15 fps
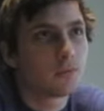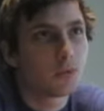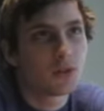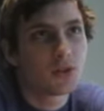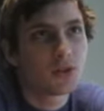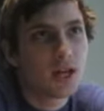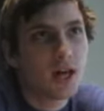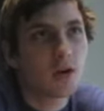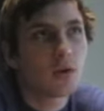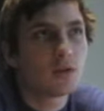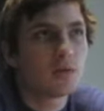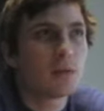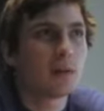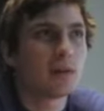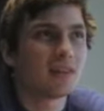which is not
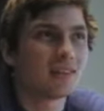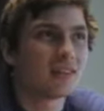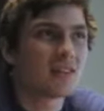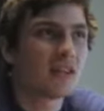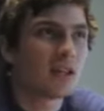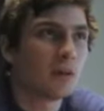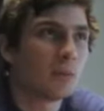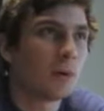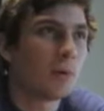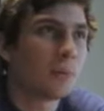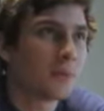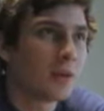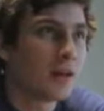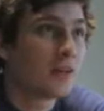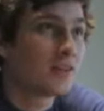ultimately sustainable
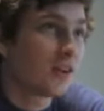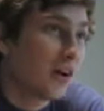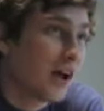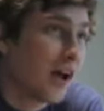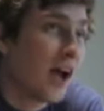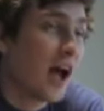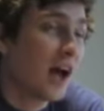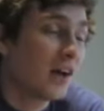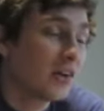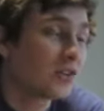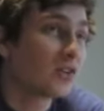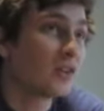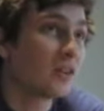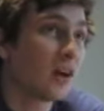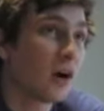and is
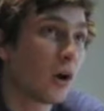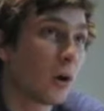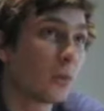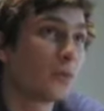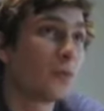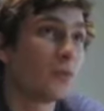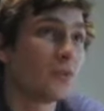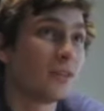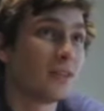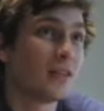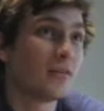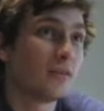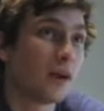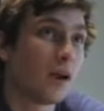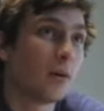actually harmful to the
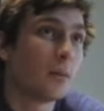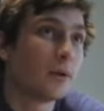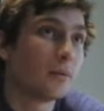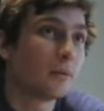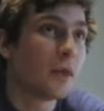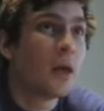environment.